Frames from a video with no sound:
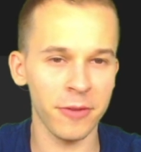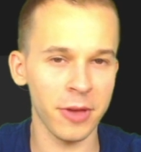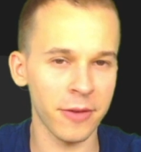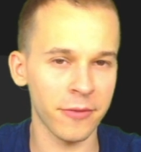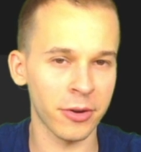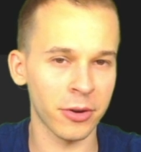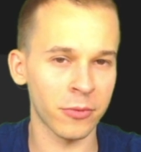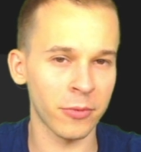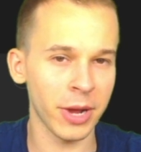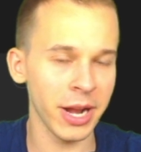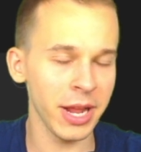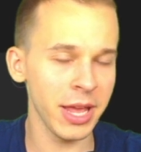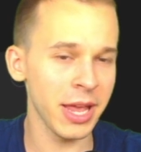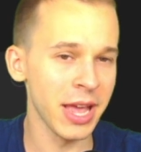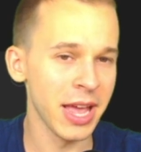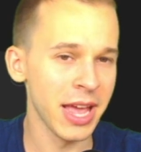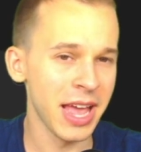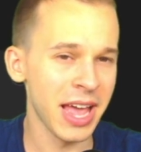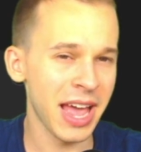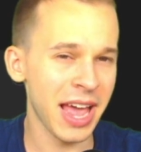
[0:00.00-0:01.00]
haven't
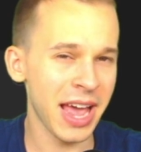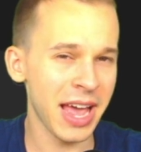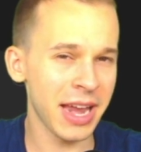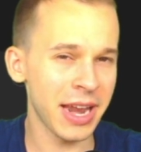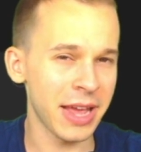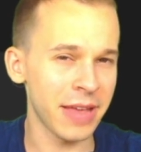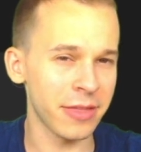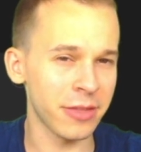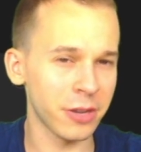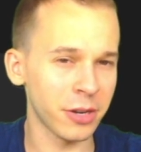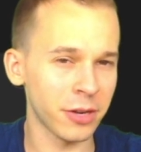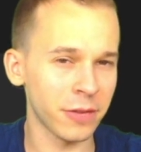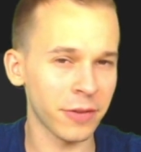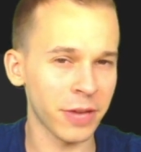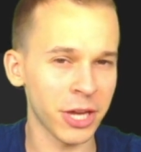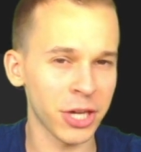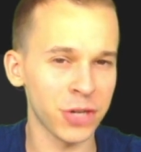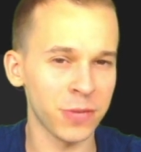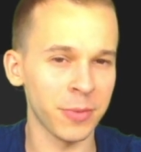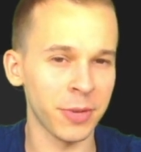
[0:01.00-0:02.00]
already, and hit the
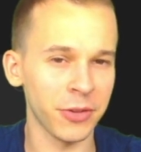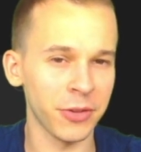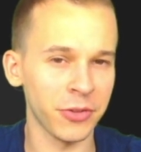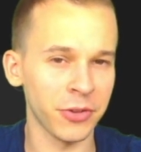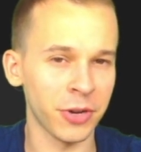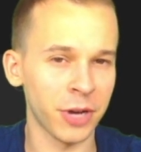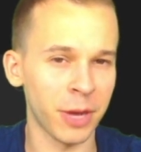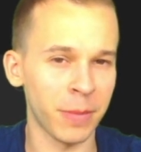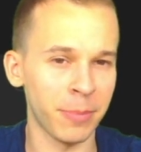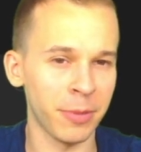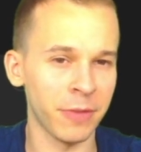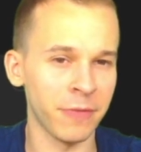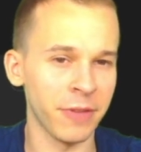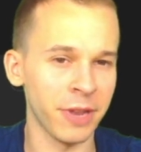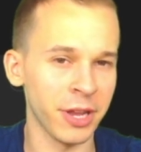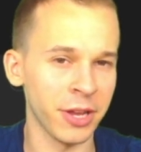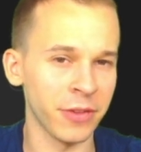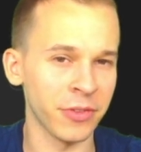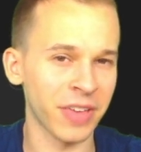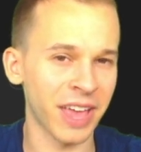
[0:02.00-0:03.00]
notification bell so you don't upload
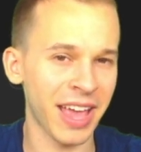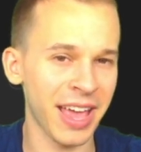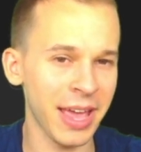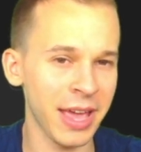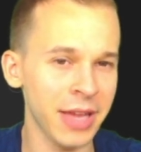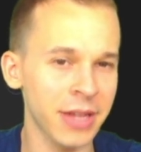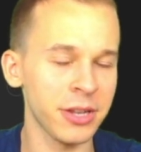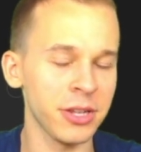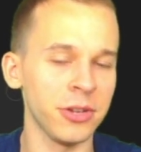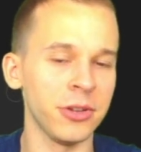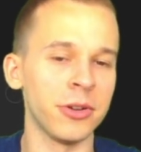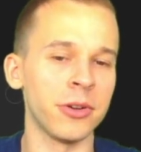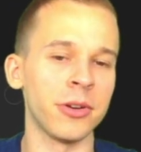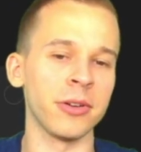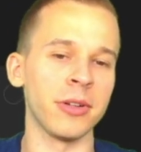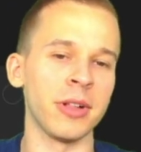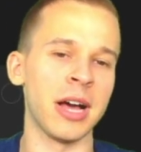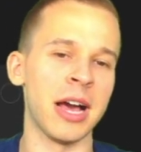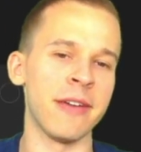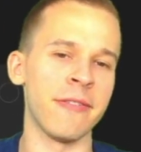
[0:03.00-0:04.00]
videos and you don't
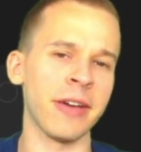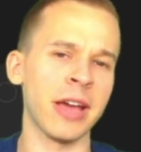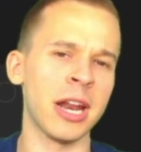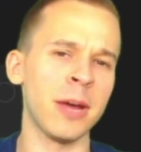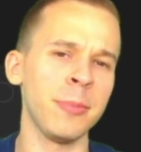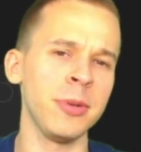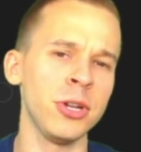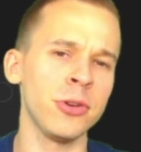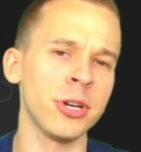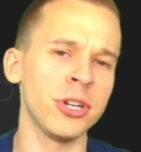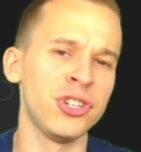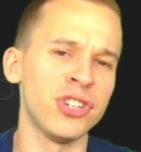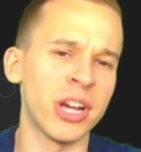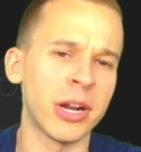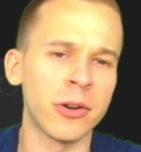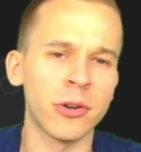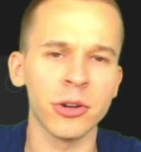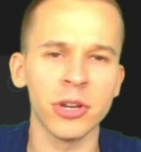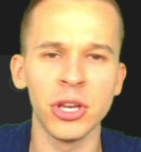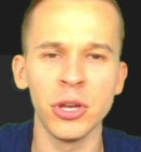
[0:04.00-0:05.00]
go live. Again, I'll be doing a
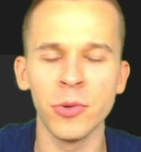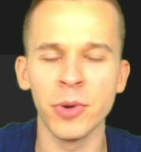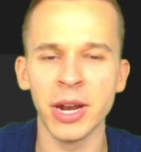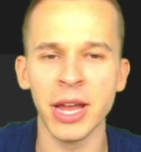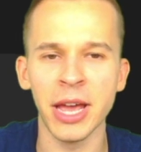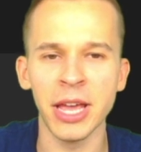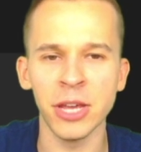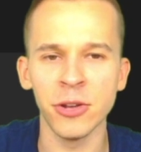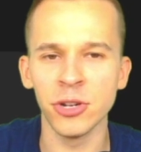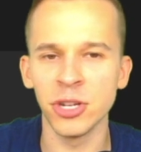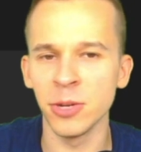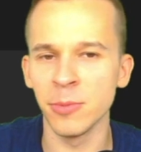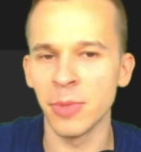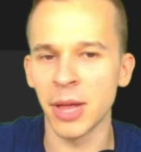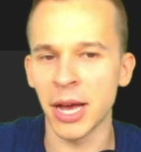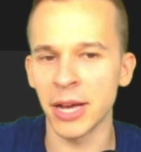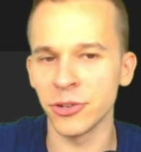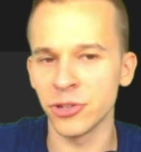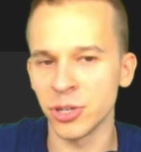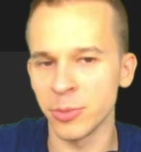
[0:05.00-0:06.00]
general Q&A YouTube
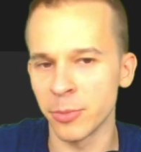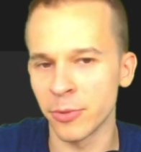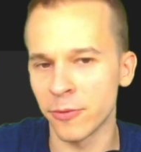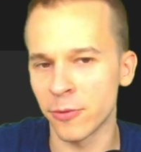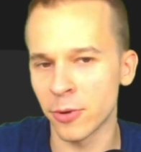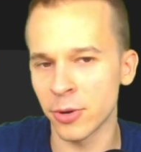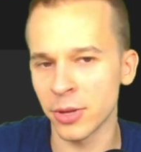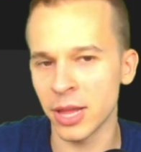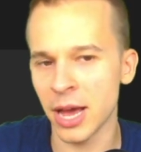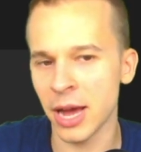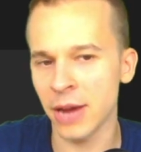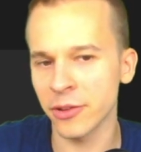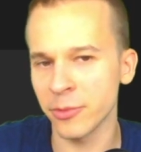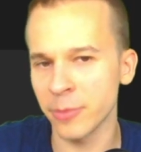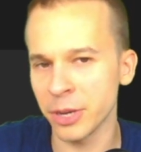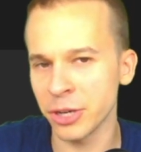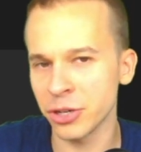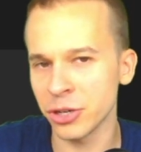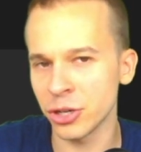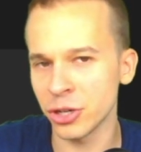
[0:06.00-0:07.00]
live stream before lock, so
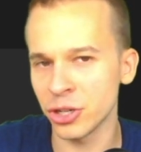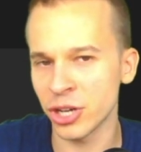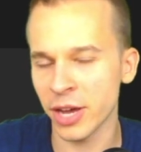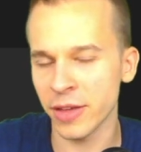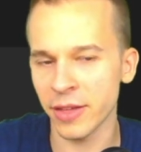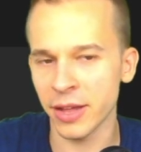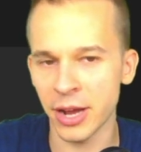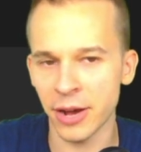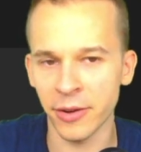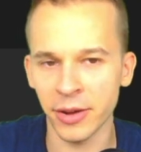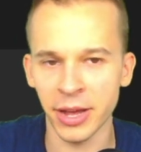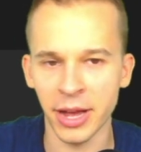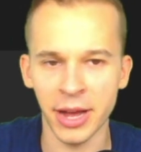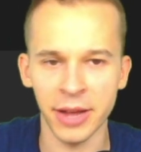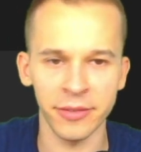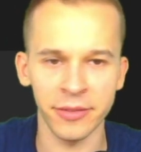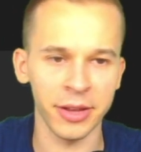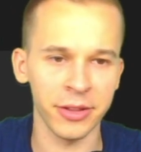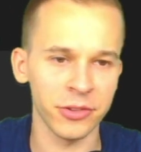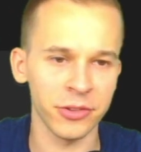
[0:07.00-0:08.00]
make sure to check that out,
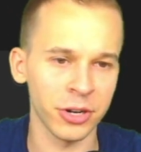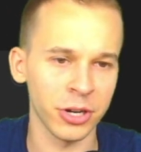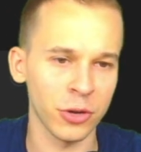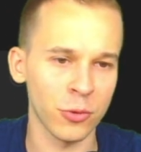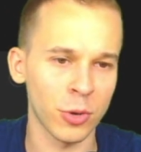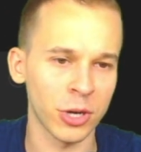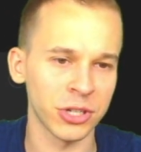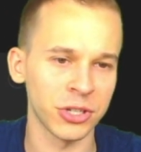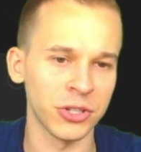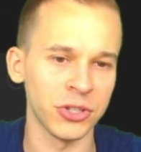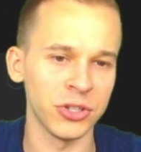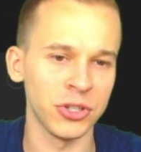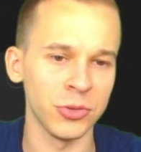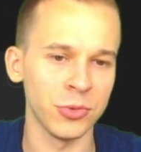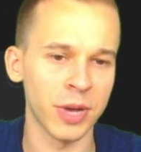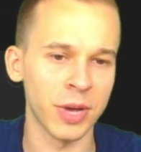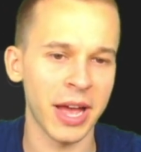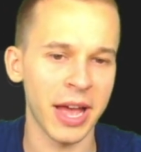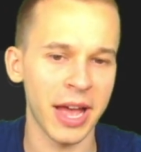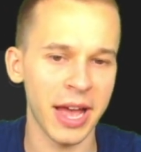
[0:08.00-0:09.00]
guys, answer any questions you
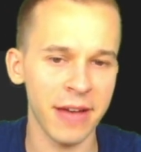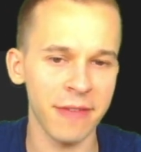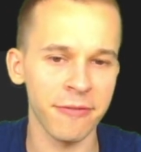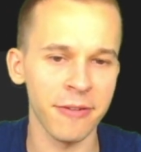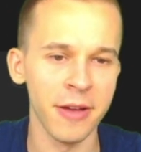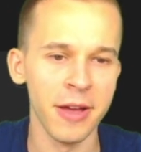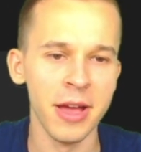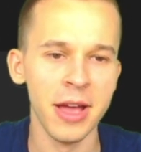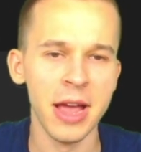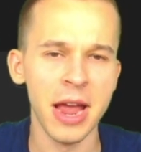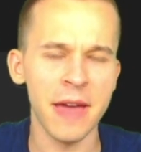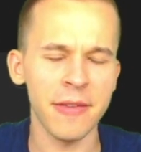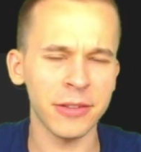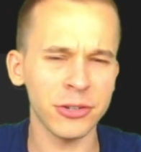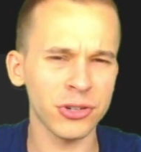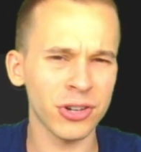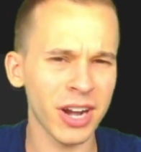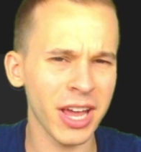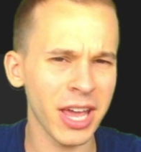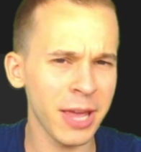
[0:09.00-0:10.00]
have. And let's
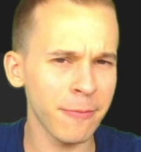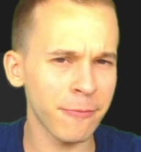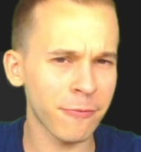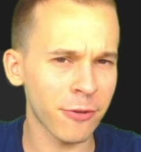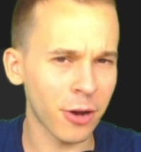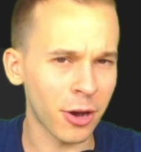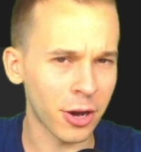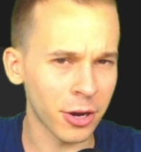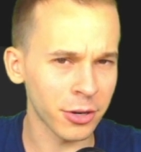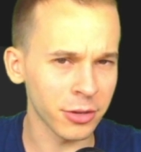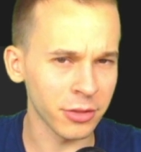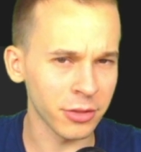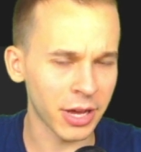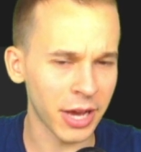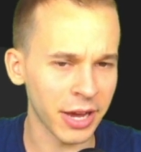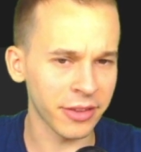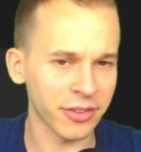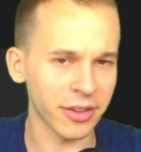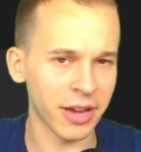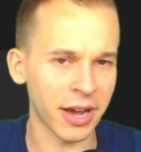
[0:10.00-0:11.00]
try to aim for 100
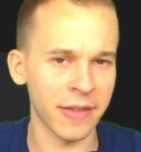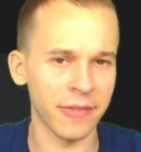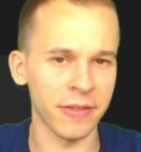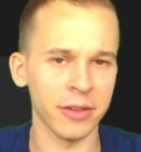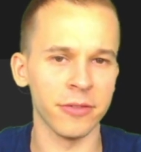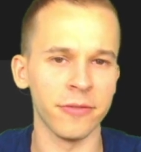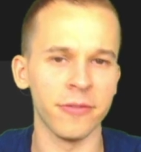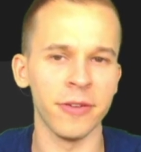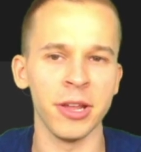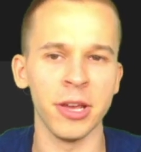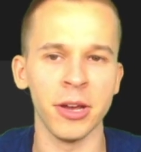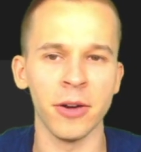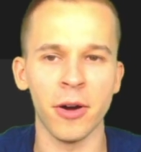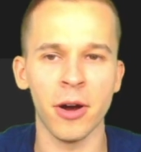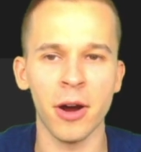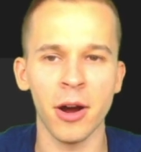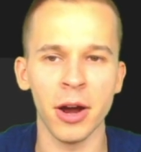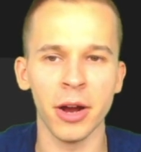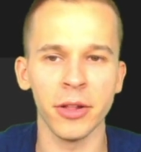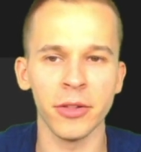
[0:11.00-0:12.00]
likes on this video.
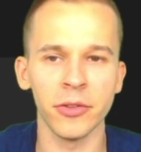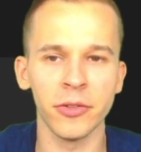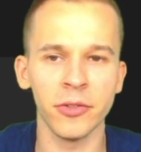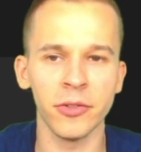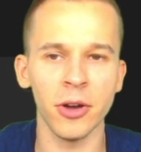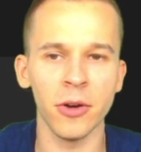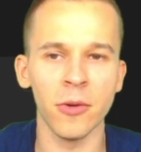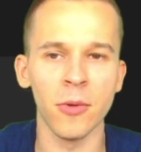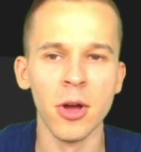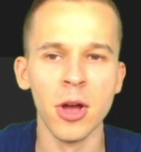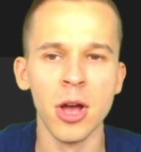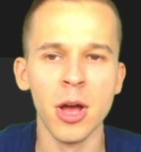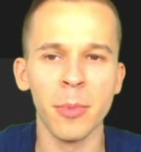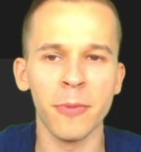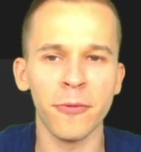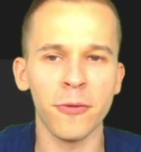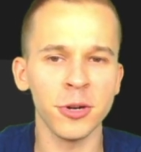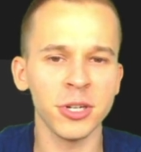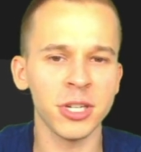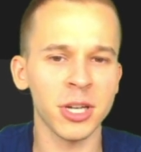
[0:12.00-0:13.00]
All right, so
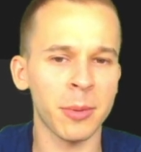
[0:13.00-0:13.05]
before we talk